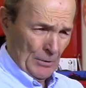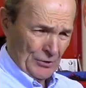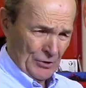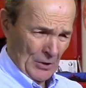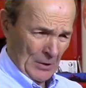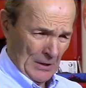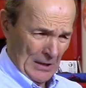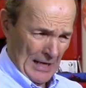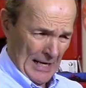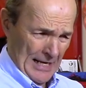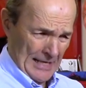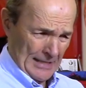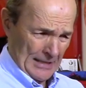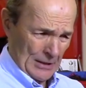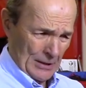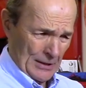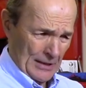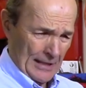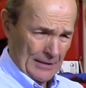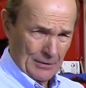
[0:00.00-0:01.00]
so that I
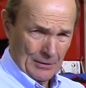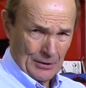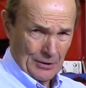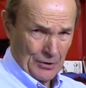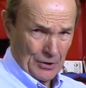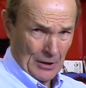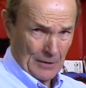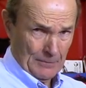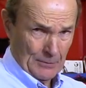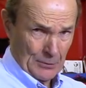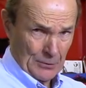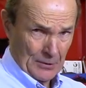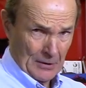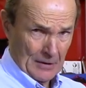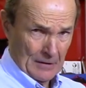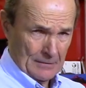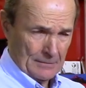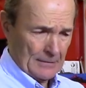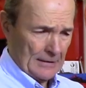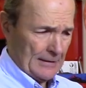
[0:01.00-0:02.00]
could get to the surface
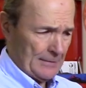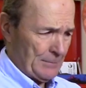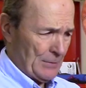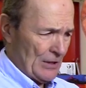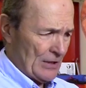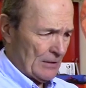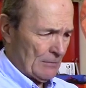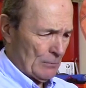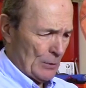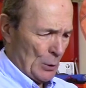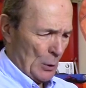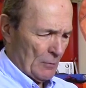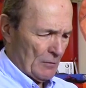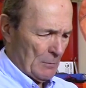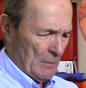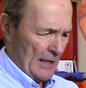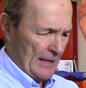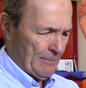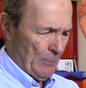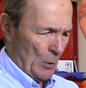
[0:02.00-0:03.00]
without uh, being run
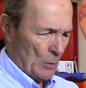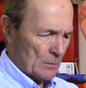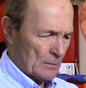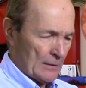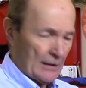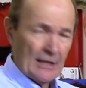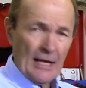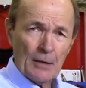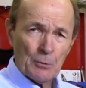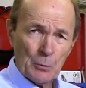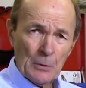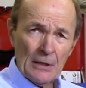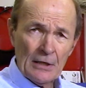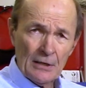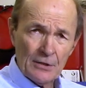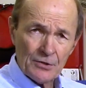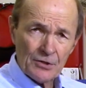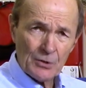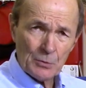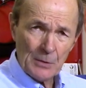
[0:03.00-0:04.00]
over by a boat. And that
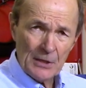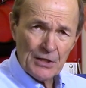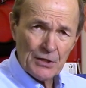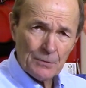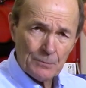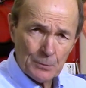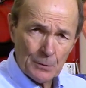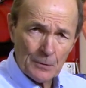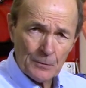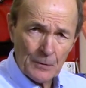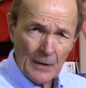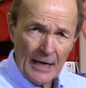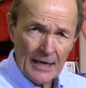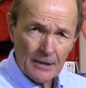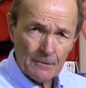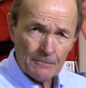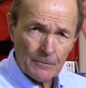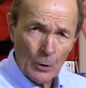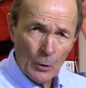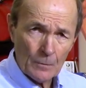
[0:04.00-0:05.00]
really is the reason for a
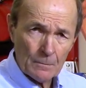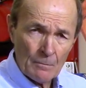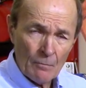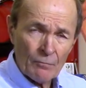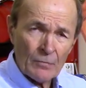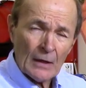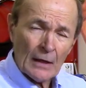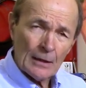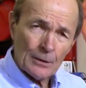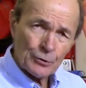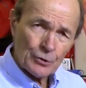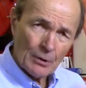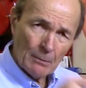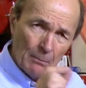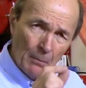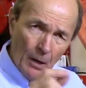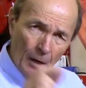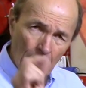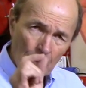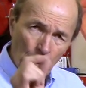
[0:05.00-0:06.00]
flag and float, is to
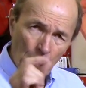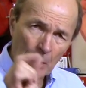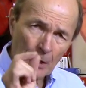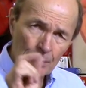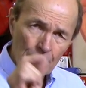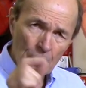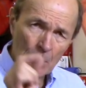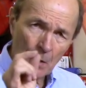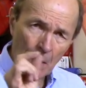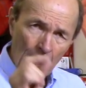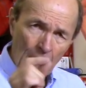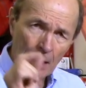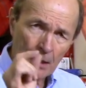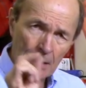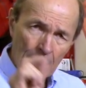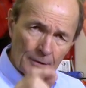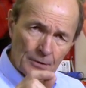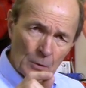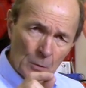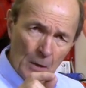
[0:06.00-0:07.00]
mark where you
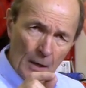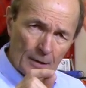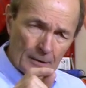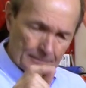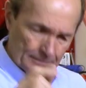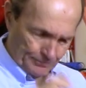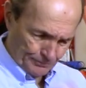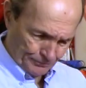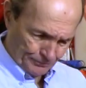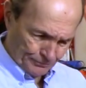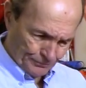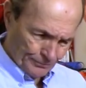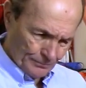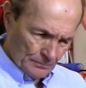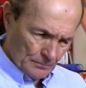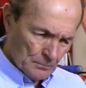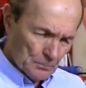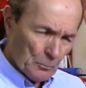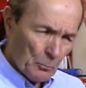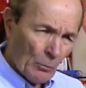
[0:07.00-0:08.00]
are underwater.
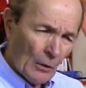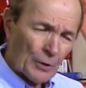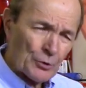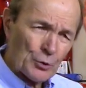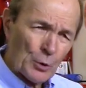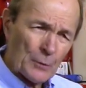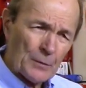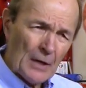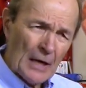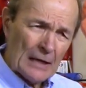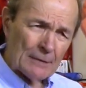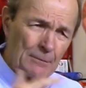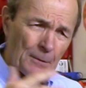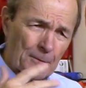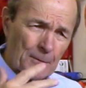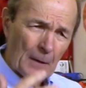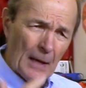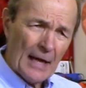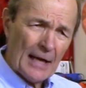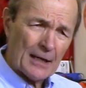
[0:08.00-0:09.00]
So if you have
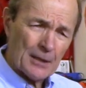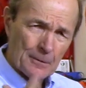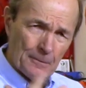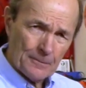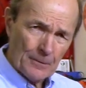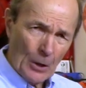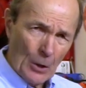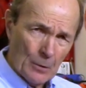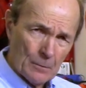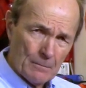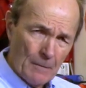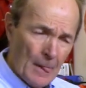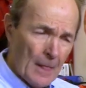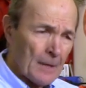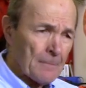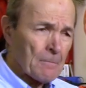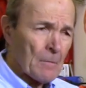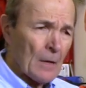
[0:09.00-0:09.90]
a flag on a float